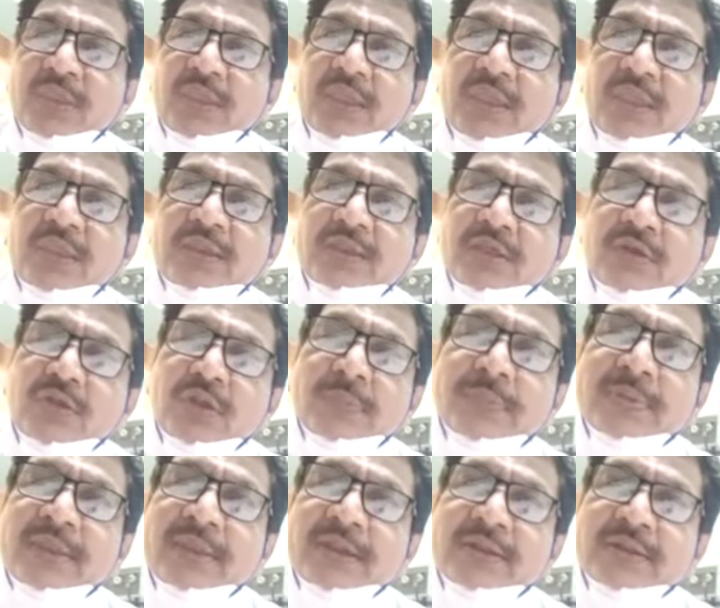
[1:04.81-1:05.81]
In
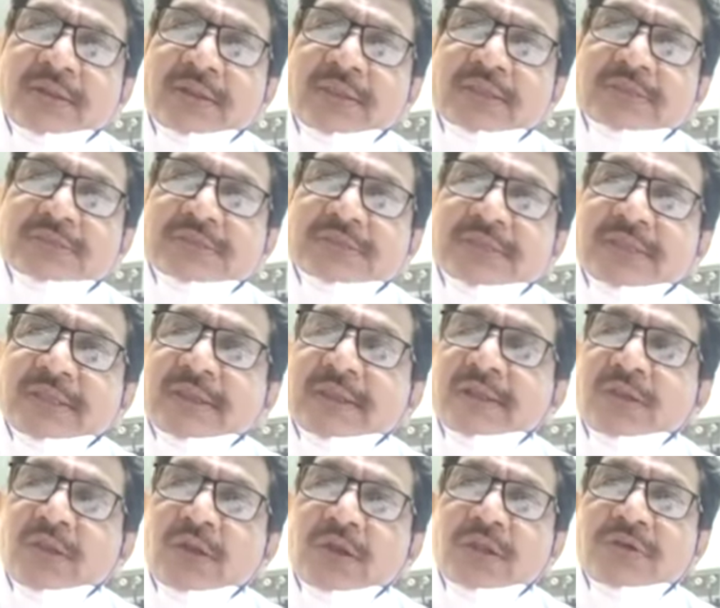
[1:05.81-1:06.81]
developing countries, there are a
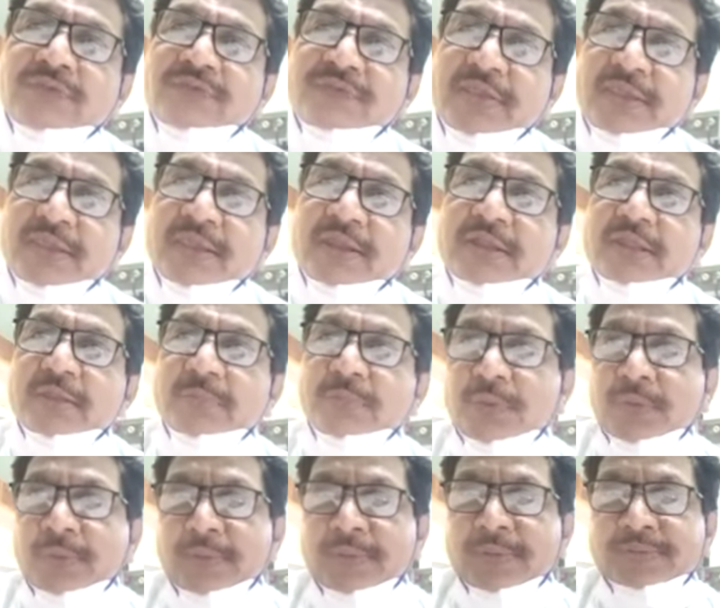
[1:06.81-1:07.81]
lot of ENT
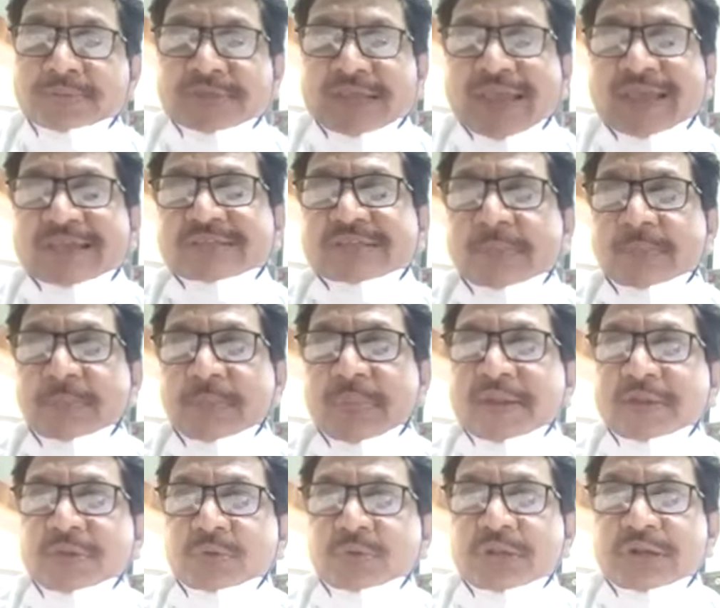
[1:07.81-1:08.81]
problems as
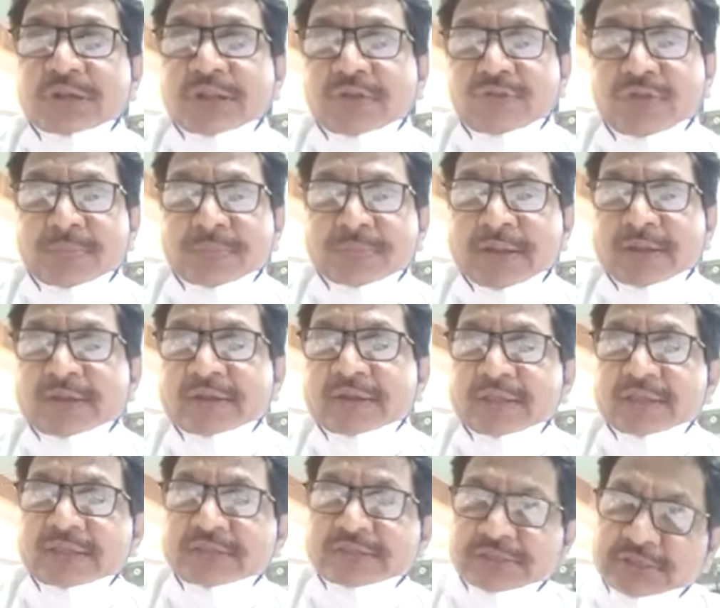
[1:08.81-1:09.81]
compared to the developed
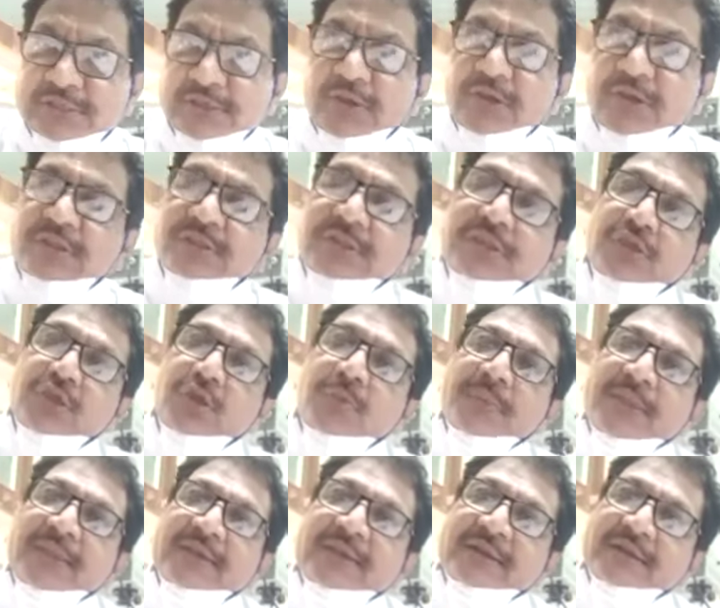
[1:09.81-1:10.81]
countries or the
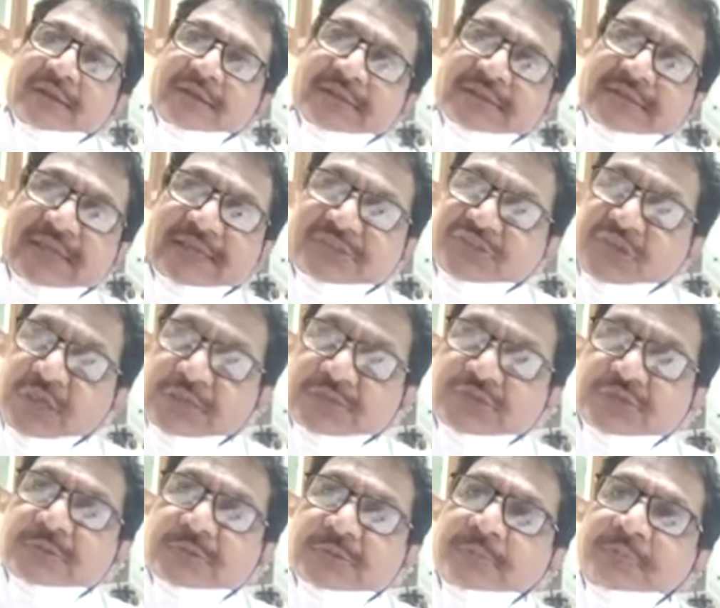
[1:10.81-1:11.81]
European countries as
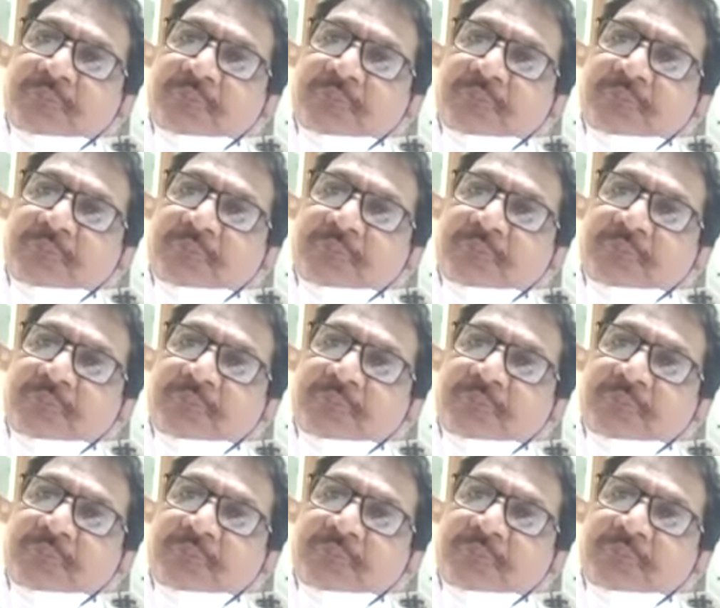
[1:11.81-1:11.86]
such.